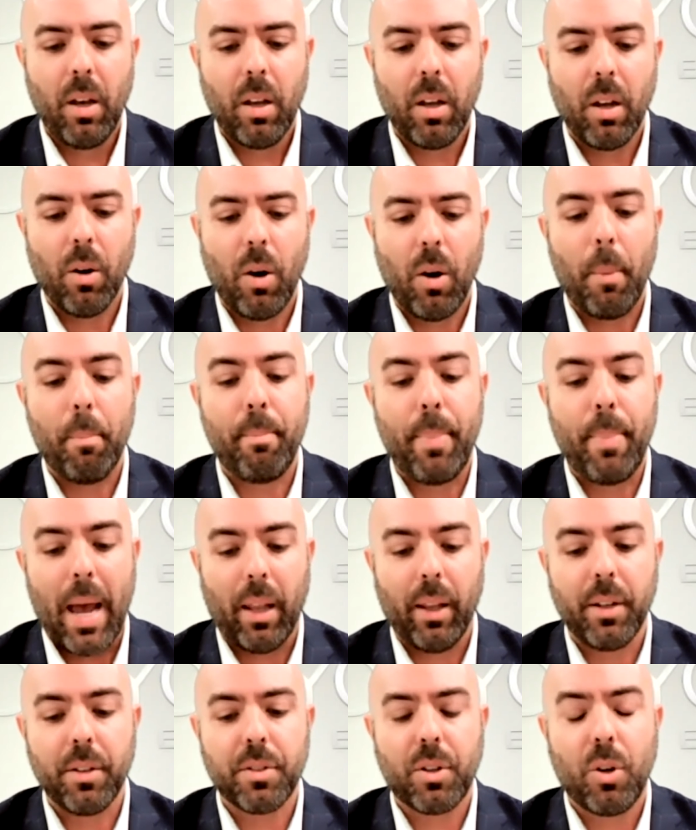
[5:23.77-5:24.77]
a
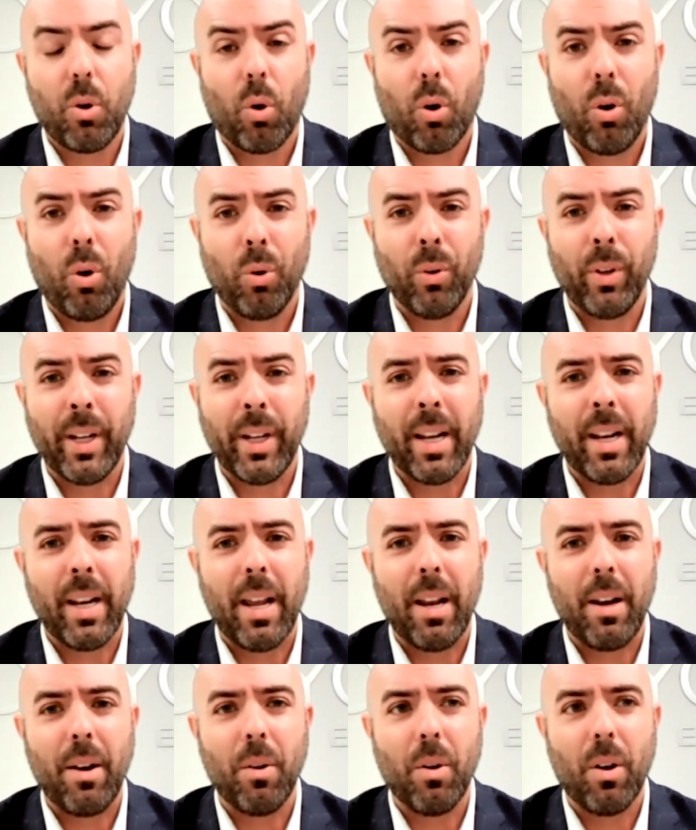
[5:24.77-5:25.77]
balanced core holding
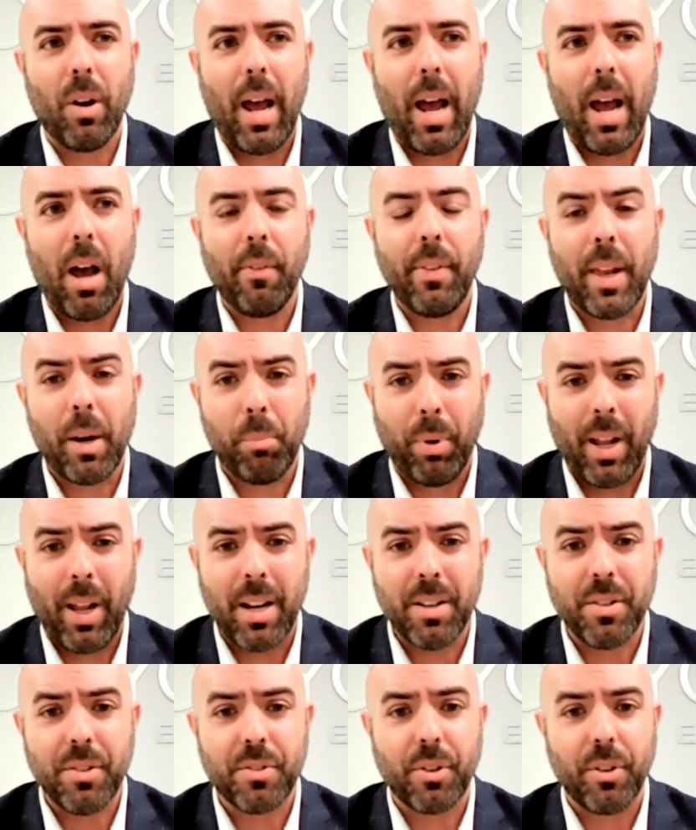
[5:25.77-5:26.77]
and how that
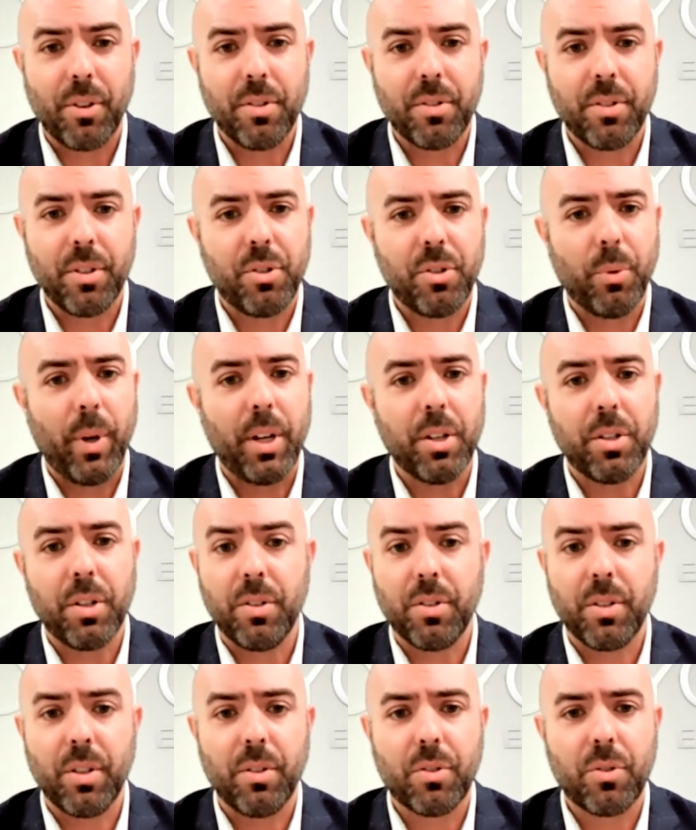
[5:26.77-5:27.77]
applies in certain
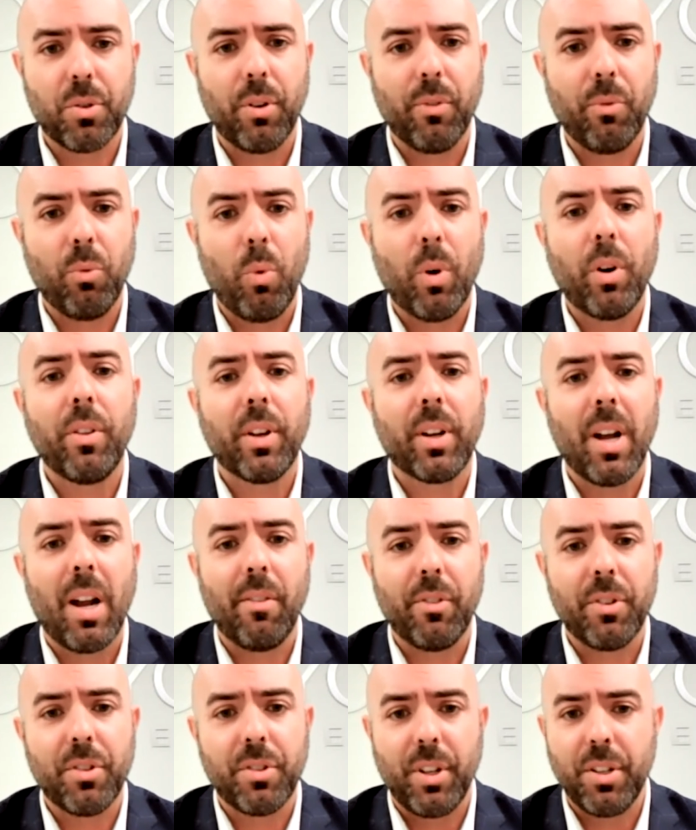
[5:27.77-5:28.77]
situations, and sort of what are the
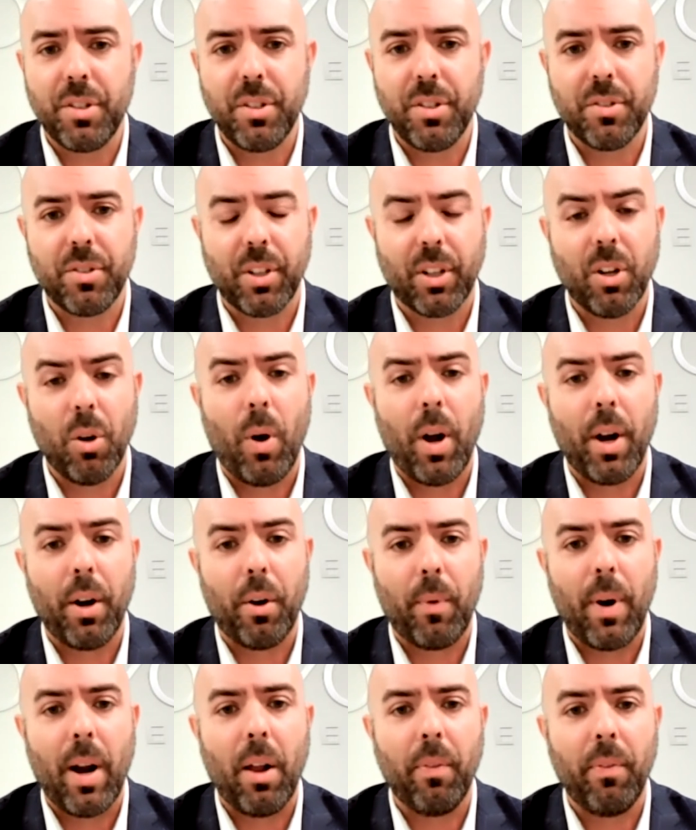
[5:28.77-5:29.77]
conversations that go on
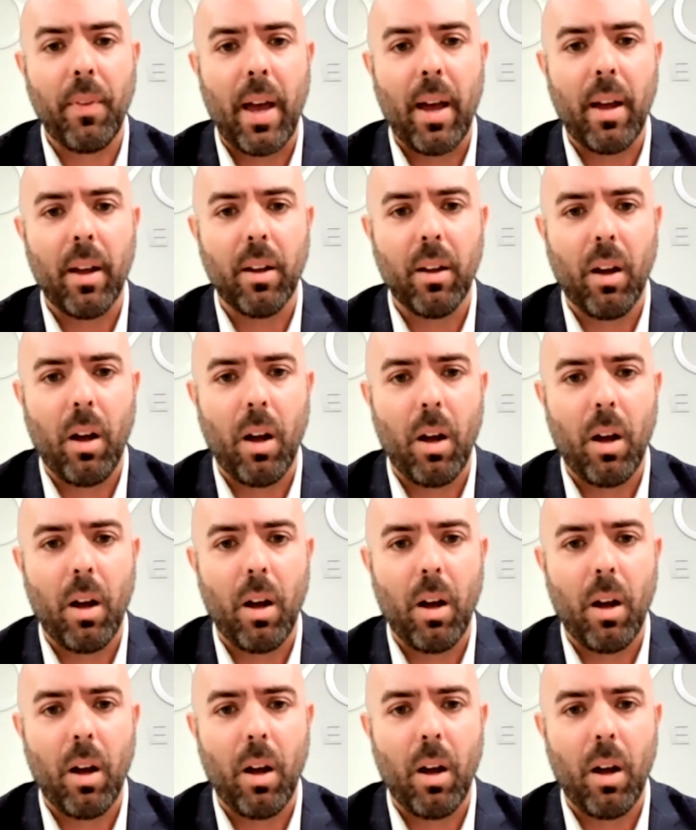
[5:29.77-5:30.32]
around that